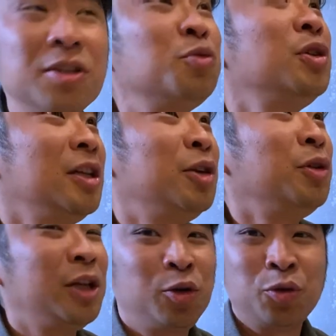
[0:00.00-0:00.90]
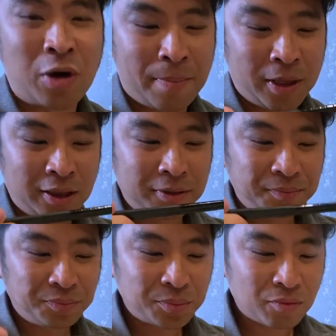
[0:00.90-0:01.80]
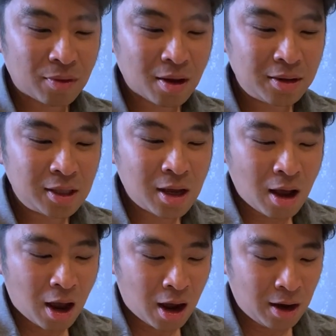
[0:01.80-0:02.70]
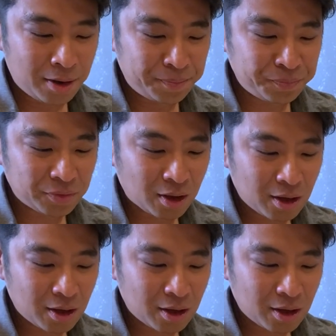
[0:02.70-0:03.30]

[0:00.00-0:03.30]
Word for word: really, really good ramen. Um,